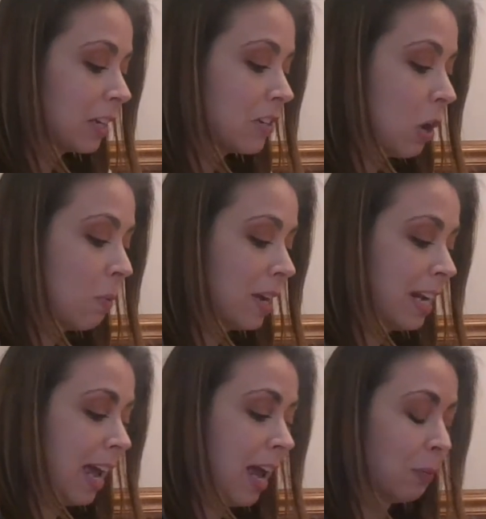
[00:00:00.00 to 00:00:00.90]
No
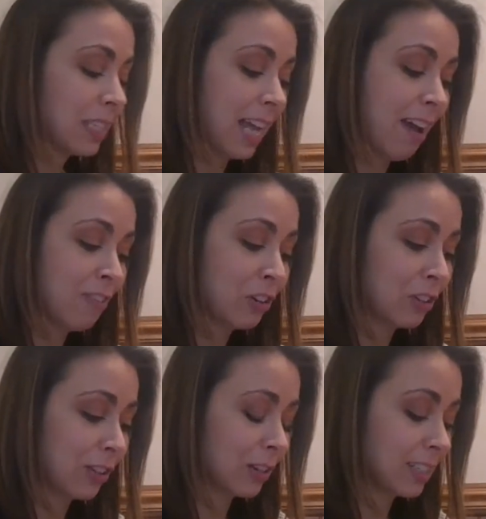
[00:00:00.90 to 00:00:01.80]
one was ever
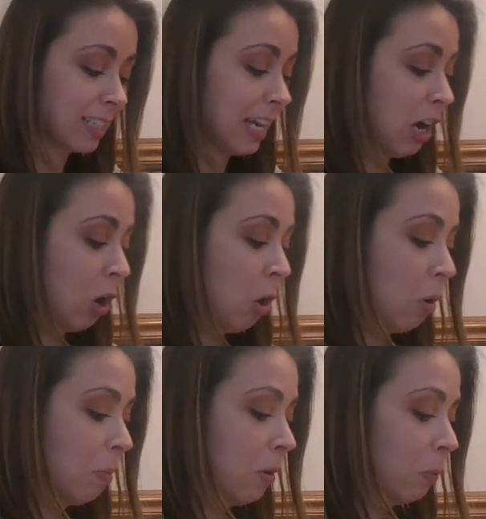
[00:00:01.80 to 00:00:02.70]
thirsty at
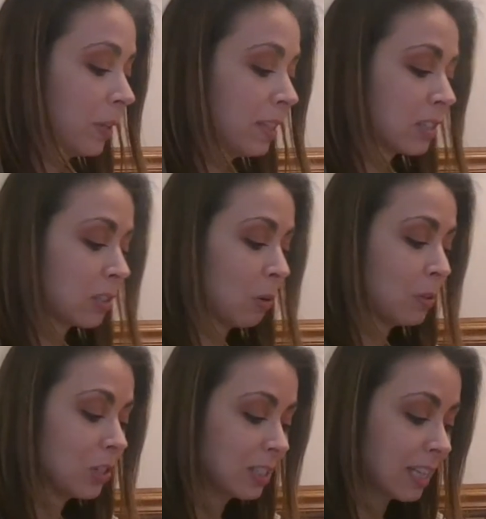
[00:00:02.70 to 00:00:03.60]
home. Would the
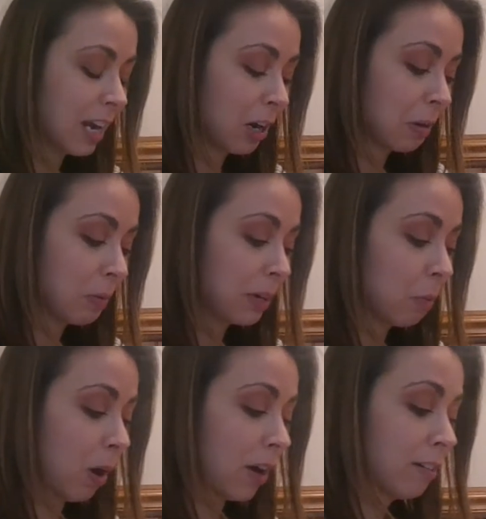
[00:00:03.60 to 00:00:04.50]
soldiers let her bring
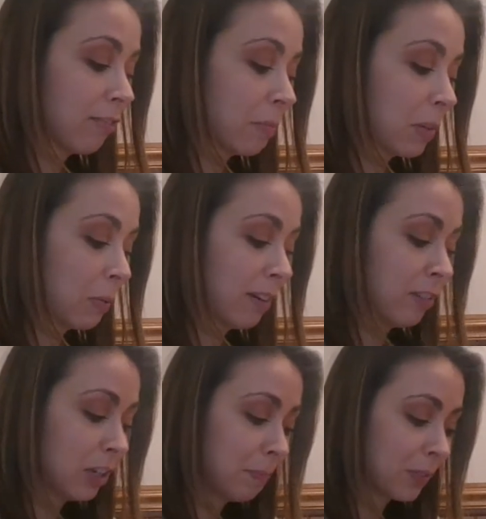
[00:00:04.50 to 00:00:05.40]
water from the
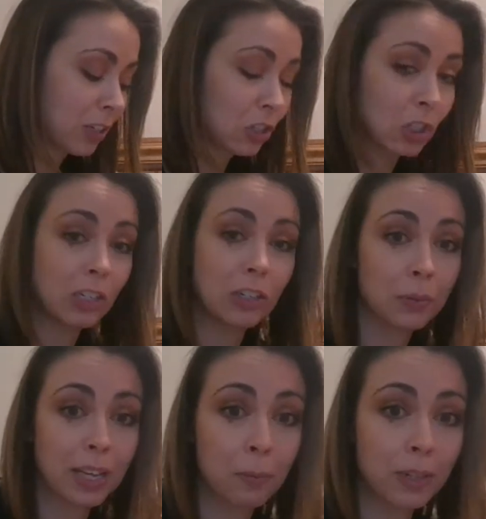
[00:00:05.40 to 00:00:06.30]
river? She
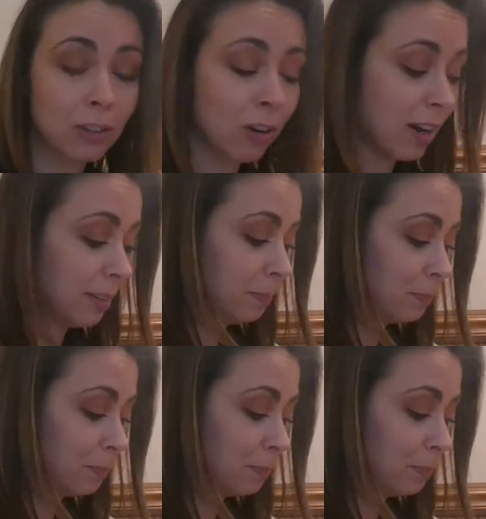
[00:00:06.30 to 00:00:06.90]
knew they would not.